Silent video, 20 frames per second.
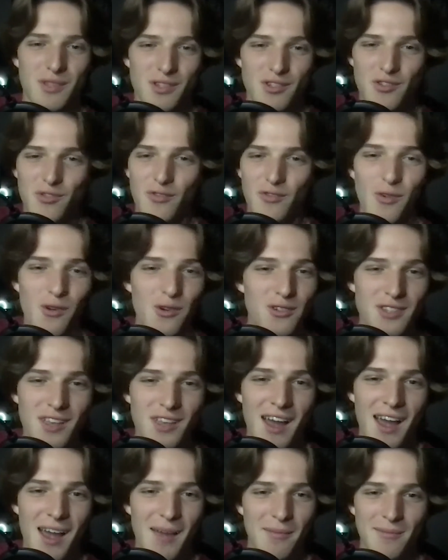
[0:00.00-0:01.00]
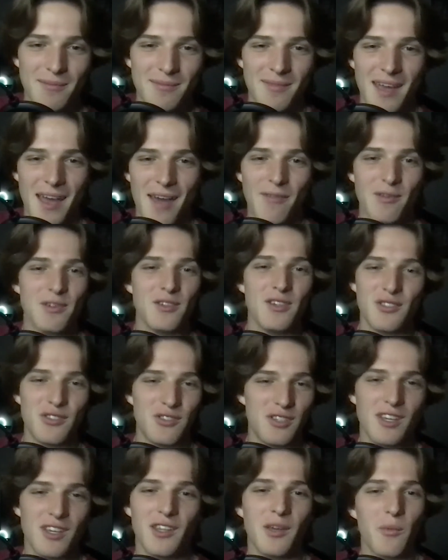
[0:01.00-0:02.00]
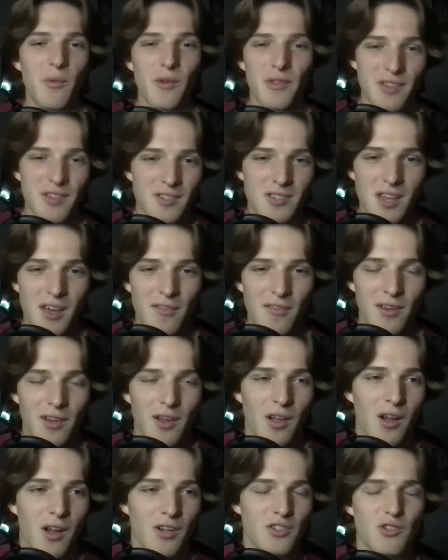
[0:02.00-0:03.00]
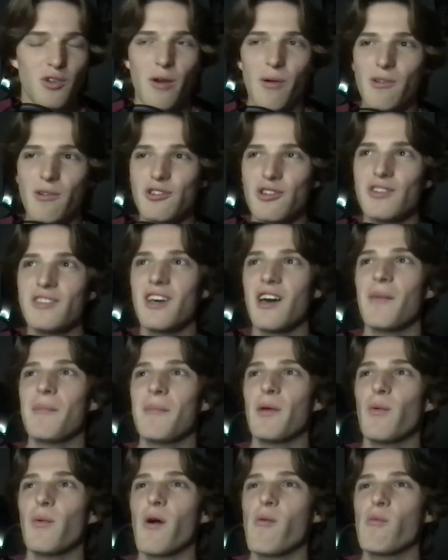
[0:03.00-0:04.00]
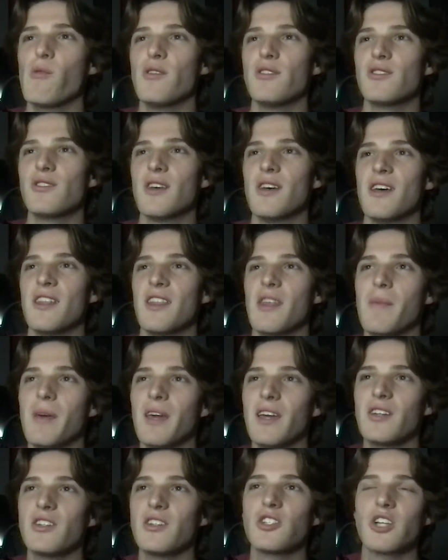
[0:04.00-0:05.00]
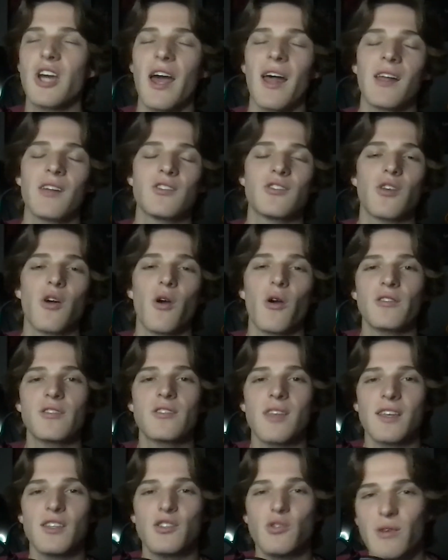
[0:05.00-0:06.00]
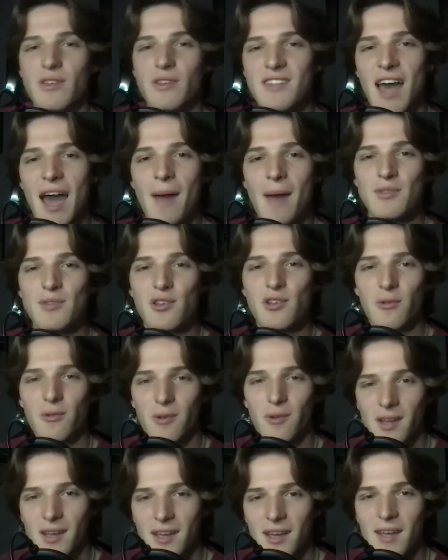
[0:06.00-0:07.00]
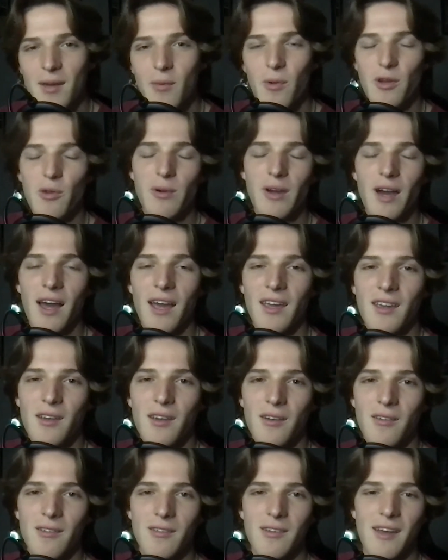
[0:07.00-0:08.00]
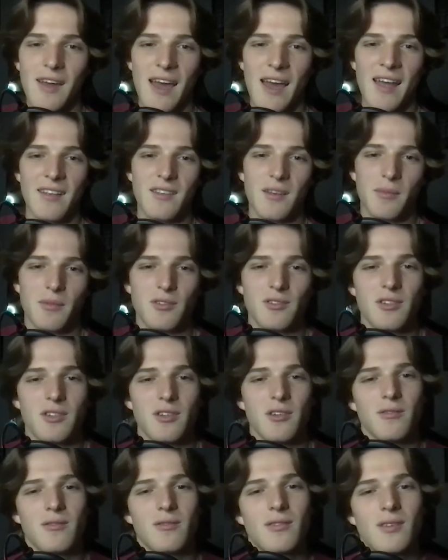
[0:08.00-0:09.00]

This is your first time ever dealing with this stuff in college. So I want you to tell me, what was the biggest challenge, the hardest thing to adapt to when you got here at WCU?